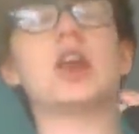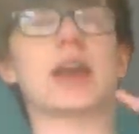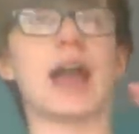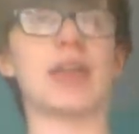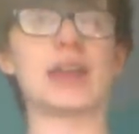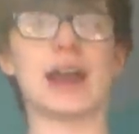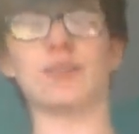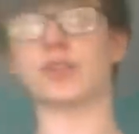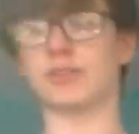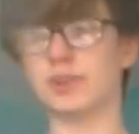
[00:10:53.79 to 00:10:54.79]
look at the
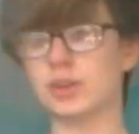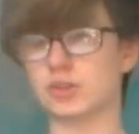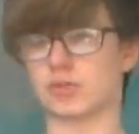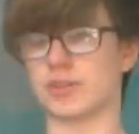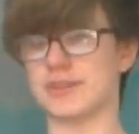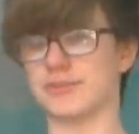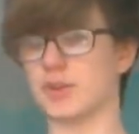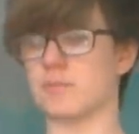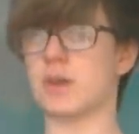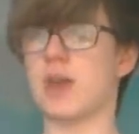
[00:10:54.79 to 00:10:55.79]
House of Lords
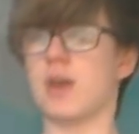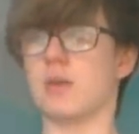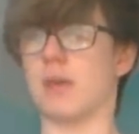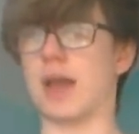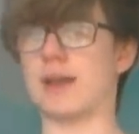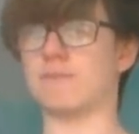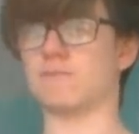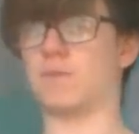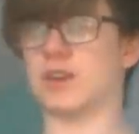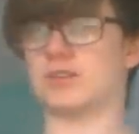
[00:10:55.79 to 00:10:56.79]
reform,
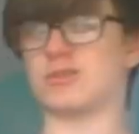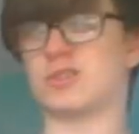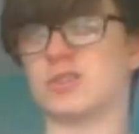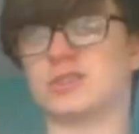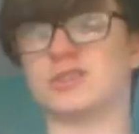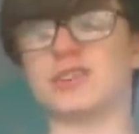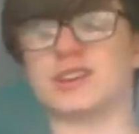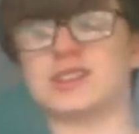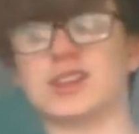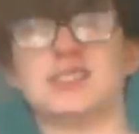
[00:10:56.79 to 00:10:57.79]
which was sort of
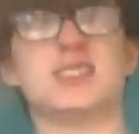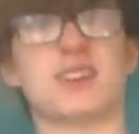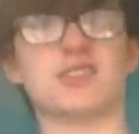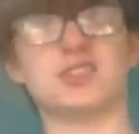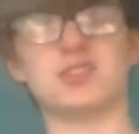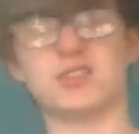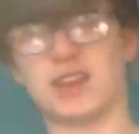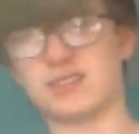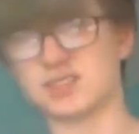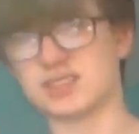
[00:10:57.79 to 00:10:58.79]
1997 to
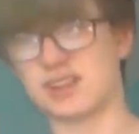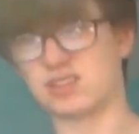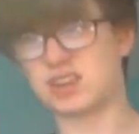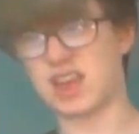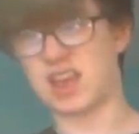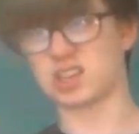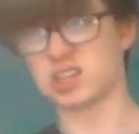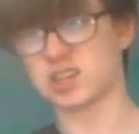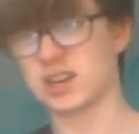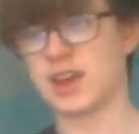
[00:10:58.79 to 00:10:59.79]

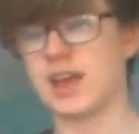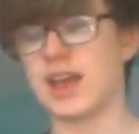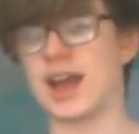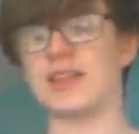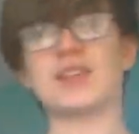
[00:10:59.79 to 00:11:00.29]
2007-ish. And